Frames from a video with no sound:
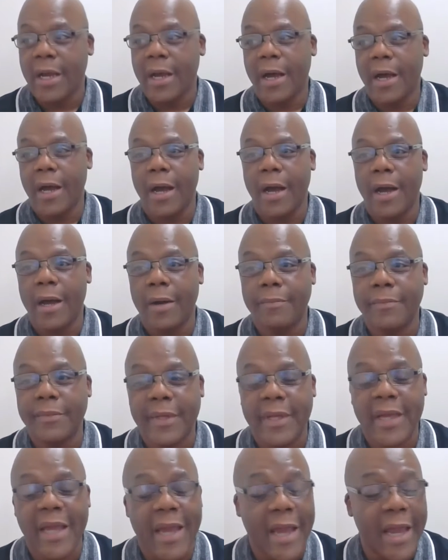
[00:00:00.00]

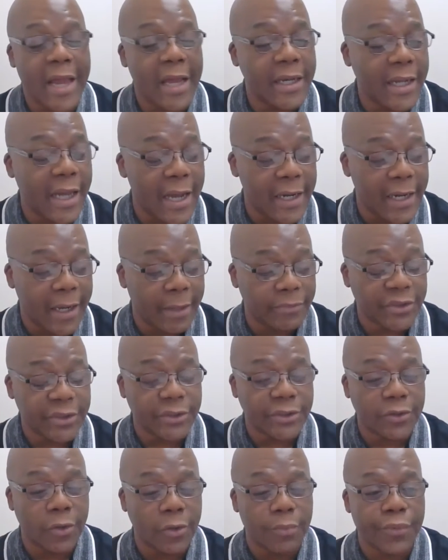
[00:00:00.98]
And I'm
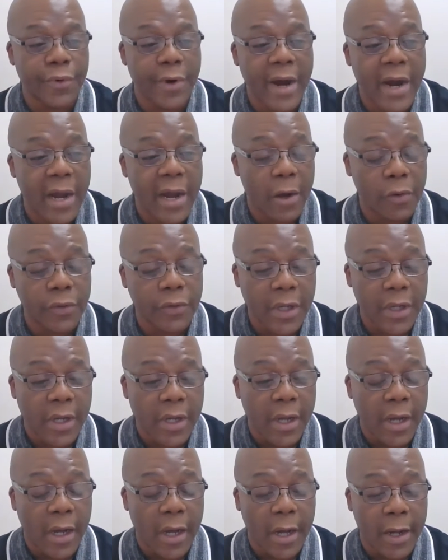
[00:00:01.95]
just so proud
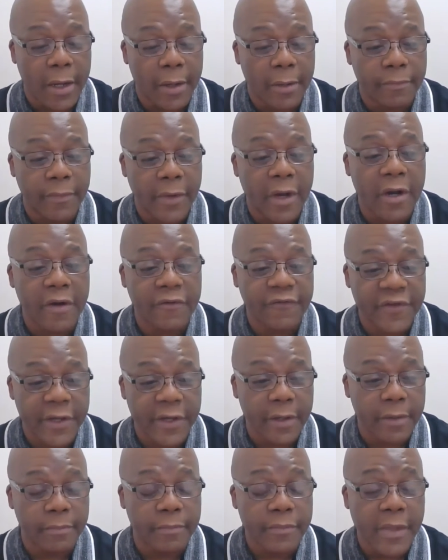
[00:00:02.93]
of
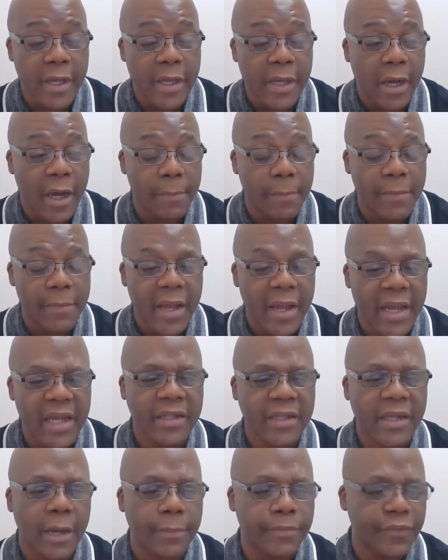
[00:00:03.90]
him. I
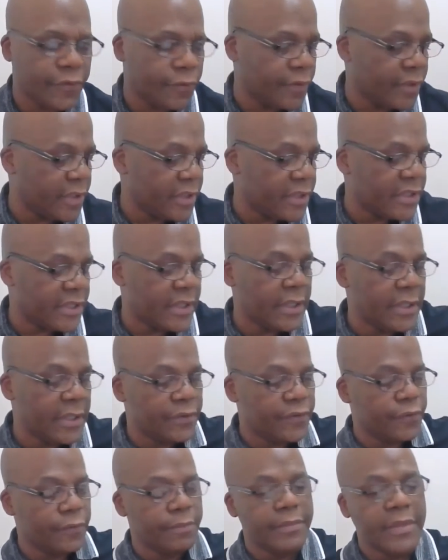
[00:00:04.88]
had the opportunity
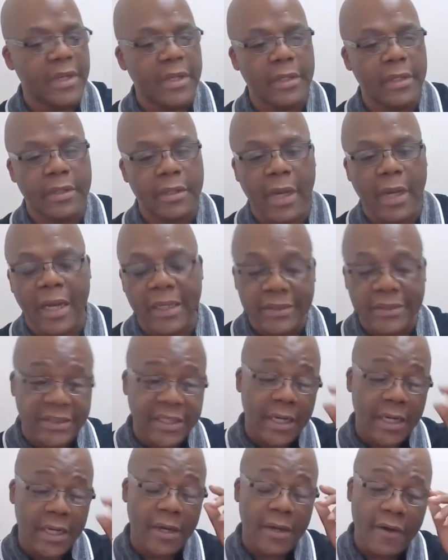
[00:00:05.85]
to meet
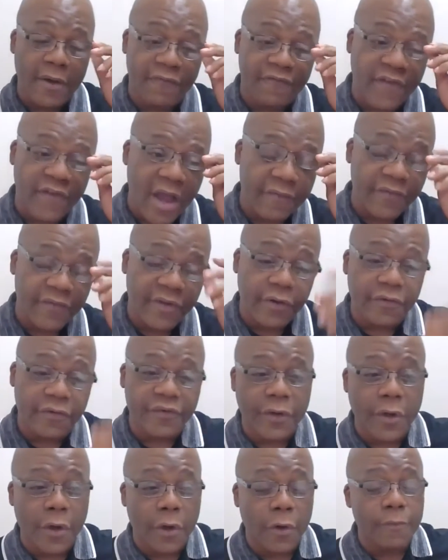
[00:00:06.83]
Isaiah 5 years
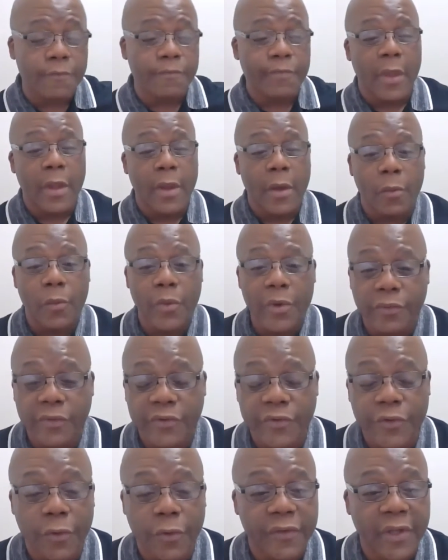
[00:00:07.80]
ago. We was
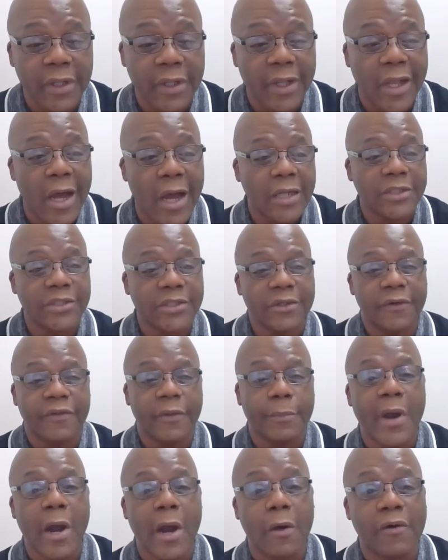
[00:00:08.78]
doing the launch of the
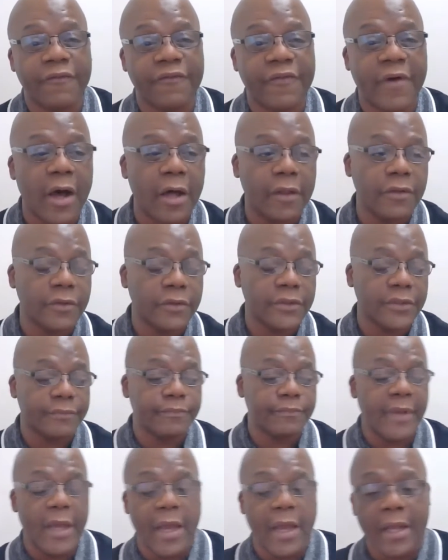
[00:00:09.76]
Power Fathers,
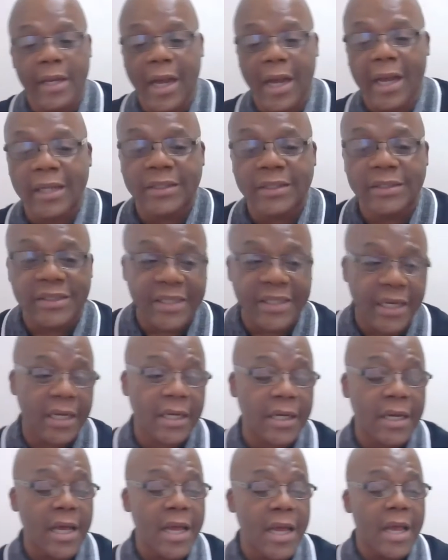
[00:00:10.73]
and
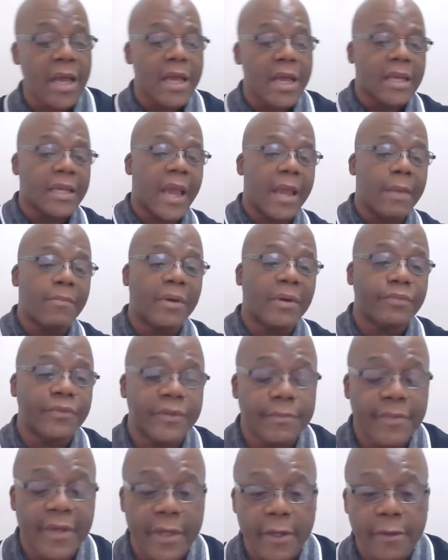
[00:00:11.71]
Isaiah came up to
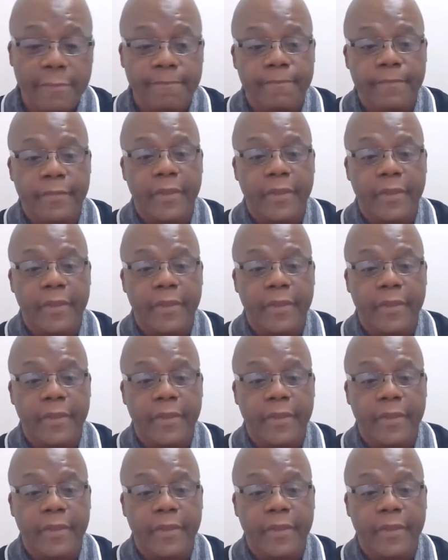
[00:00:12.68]
me.